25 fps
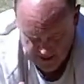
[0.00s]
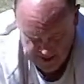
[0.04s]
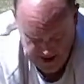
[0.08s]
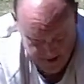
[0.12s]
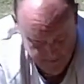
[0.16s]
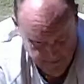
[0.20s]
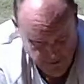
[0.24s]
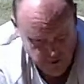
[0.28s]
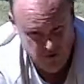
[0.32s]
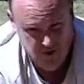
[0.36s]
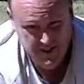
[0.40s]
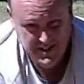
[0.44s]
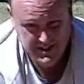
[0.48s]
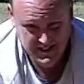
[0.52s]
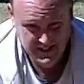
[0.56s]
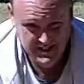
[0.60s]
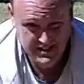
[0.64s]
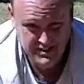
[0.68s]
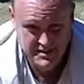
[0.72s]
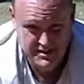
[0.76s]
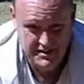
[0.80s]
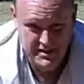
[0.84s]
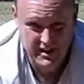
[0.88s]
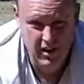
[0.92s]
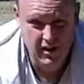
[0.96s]
I am
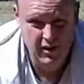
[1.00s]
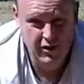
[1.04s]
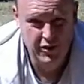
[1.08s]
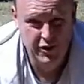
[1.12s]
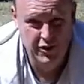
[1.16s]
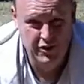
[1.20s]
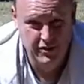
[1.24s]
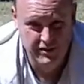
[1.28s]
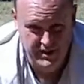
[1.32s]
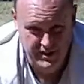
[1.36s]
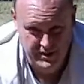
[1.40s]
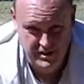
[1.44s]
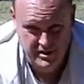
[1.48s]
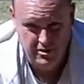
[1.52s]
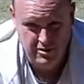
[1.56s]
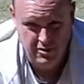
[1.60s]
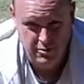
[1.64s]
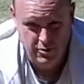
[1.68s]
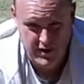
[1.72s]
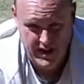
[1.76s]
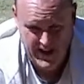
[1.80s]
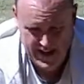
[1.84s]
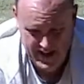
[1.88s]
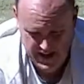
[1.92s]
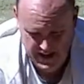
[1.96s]
going to install
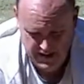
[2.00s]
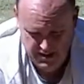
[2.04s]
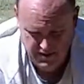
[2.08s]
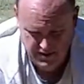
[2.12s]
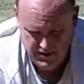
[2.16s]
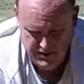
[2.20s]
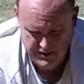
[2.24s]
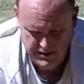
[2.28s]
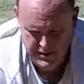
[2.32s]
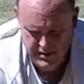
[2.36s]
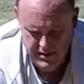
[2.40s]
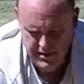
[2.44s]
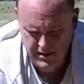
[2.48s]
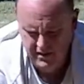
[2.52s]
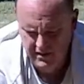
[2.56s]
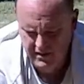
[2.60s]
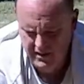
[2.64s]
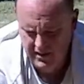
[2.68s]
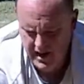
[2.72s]
thirty-two radials.